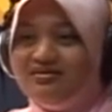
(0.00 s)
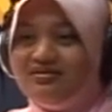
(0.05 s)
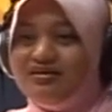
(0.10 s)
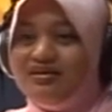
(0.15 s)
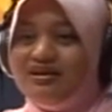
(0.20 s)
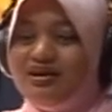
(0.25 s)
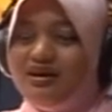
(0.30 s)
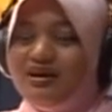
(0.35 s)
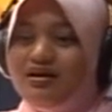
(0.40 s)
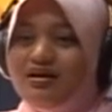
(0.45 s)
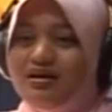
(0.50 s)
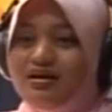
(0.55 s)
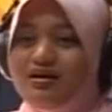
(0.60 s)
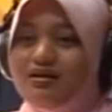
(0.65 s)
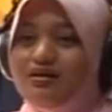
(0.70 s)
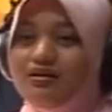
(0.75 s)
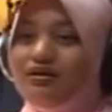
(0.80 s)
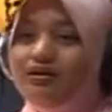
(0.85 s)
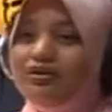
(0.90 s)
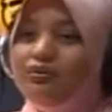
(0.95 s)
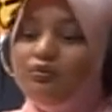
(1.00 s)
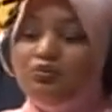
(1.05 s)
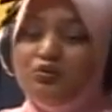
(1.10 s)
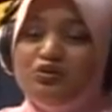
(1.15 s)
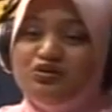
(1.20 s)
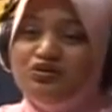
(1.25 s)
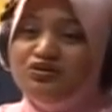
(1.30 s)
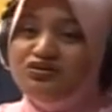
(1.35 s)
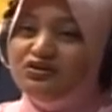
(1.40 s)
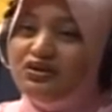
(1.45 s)
Okay,
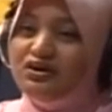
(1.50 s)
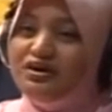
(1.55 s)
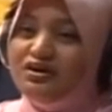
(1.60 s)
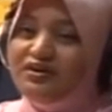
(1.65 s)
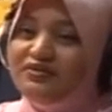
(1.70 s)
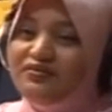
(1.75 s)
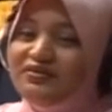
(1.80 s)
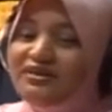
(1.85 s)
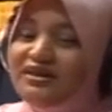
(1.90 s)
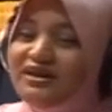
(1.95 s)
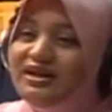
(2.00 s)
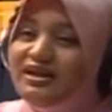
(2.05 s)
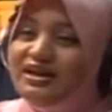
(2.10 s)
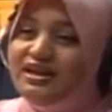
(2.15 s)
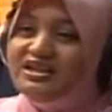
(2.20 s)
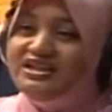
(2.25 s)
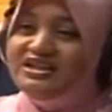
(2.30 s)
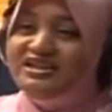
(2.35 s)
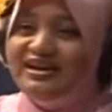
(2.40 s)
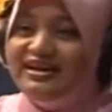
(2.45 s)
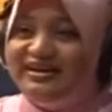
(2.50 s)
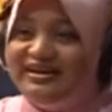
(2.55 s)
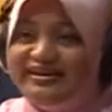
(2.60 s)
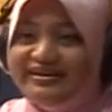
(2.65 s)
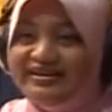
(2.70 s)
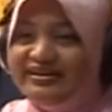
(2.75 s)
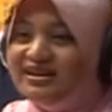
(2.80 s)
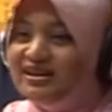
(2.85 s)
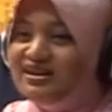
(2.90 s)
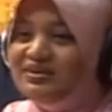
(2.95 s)
most of the
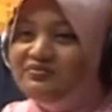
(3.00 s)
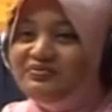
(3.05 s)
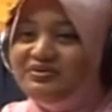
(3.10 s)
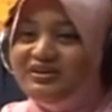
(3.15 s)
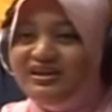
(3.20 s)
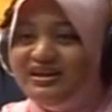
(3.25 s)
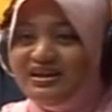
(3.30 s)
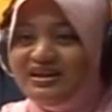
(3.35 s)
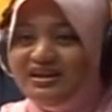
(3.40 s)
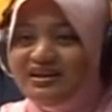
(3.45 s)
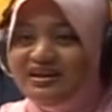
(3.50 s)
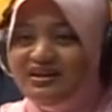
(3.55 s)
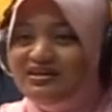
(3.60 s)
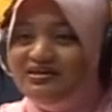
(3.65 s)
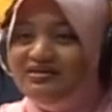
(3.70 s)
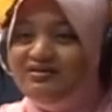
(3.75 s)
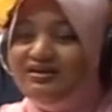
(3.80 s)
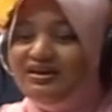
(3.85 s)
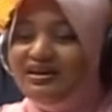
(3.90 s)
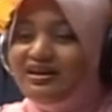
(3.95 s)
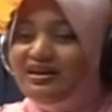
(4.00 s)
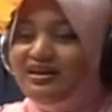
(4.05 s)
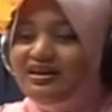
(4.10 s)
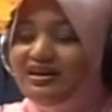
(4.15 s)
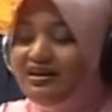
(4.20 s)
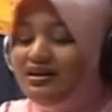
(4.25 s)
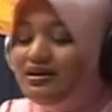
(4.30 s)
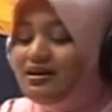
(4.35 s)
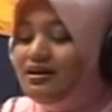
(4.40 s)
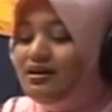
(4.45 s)
giant company, okay,
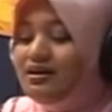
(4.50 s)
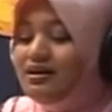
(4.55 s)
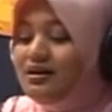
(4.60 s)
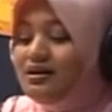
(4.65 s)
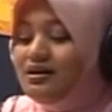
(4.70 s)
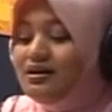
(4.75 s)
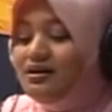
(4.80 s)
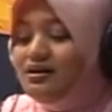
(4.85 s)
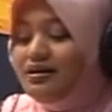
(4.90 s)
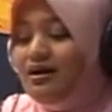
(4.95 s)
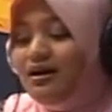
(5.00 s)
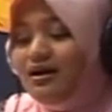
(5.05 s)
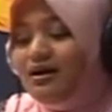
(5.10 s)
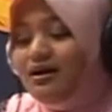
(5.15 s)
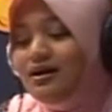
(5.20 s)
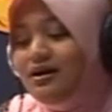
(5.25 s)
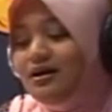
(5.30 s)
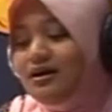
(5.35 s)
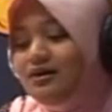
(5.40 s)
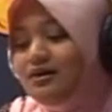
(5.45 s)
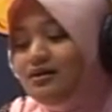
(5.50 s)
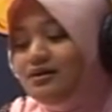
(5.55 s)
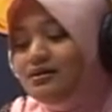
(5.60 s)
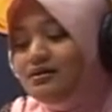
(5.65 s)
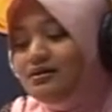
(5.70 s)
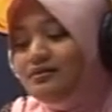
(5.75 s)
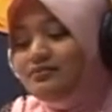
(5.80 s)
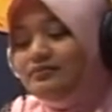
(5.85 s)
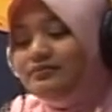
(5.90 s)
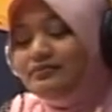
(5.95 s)
are
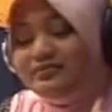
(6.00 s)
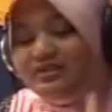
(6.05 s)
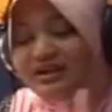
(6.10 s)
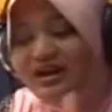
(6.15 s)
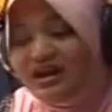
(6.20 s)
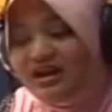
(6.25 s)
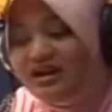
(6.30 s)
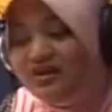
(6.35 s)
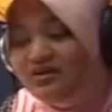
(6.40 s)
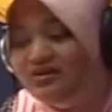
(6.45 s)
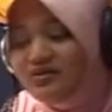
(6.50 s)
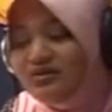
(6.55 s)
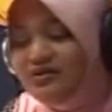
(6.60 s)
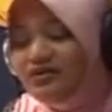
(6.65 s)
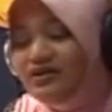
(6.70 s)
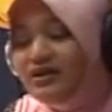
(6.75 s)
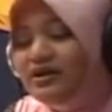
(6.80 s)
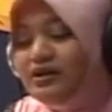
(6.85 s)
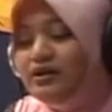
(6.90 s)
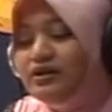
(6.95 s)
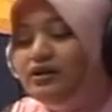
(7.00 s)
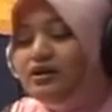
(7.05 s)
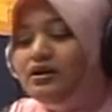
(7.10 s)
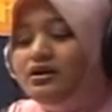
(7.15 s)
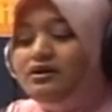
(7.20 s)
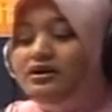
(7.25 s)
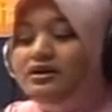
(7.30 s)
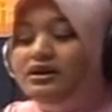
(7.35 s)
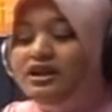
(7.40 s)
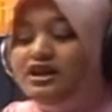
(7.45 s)
now going
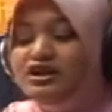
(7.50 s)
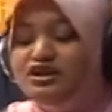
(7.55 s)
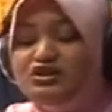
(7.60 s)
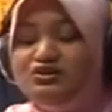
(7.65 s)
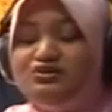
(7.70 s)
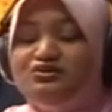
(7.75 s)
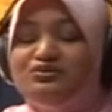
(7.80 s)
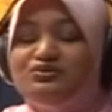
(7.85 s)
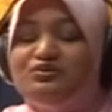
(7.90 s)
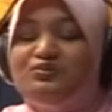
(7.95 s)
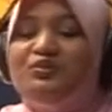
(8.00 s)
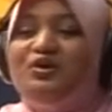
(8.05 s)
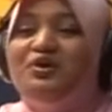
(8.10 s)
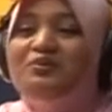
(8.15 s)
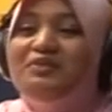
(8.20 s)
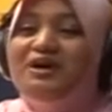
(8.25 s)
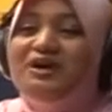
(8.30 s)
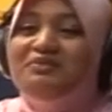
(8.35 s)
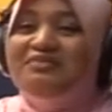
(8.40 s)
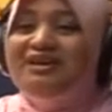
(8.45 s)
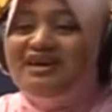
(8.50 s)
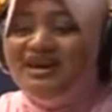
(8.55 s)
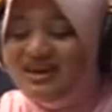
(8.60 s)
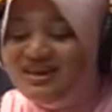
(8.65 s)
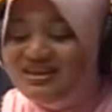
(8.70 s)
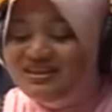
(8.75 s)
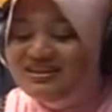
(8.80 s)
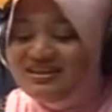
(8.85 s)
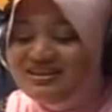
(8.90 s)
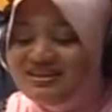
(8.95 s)
into mobile
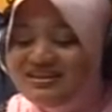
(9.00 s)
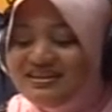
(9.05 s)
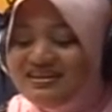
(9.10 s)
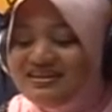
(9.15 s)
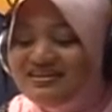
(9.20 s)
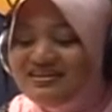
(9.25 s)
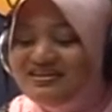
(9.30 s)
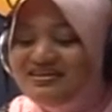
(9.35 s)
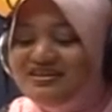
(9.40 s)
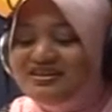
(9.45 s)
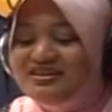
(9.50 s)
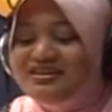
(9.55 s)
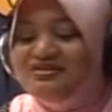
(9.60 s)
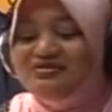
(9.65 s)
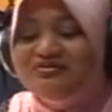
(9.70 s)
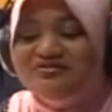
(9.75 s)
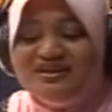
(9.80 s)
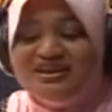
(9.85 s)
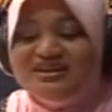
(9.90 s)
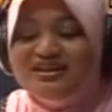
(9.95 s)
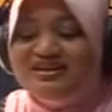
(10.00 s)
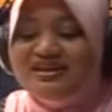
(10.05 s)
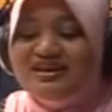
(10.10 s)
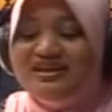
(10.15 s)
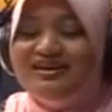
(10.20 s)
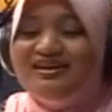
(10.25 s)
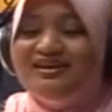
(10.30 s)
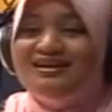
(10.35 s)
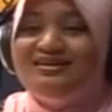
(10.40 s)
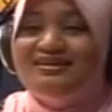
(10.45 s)
application to reach
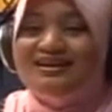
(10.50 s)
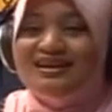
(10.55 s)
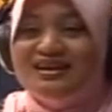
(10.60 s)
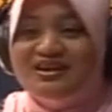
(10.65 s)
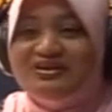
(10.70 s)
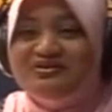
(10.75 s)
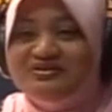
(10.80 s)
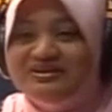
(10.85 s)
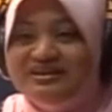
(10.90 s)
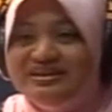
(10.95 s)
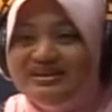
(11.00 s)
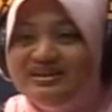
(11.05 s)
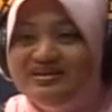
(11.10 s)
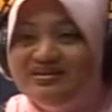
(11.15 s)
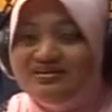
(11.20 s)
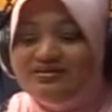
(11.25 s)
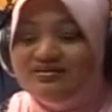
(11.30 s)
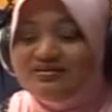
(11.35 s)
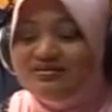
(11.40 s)
their target audience.